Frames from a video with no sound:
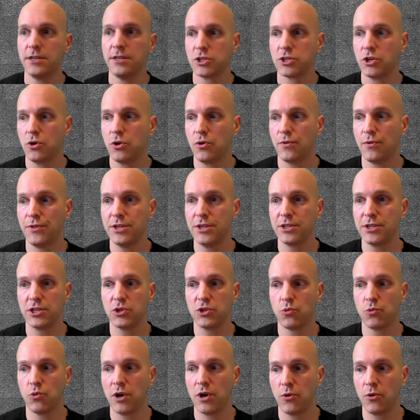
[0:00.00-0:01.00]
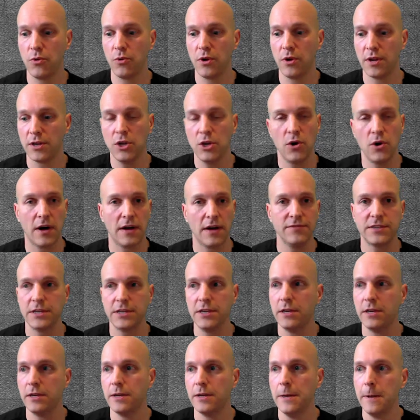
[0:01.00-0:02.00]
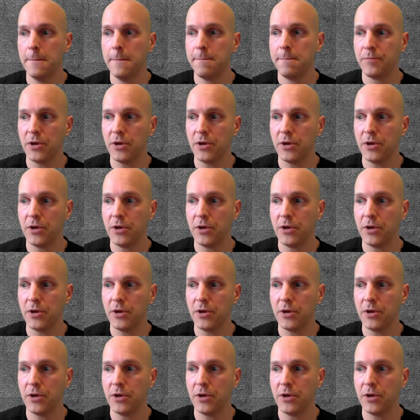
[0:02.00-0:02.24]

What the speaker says: So this is where I've seen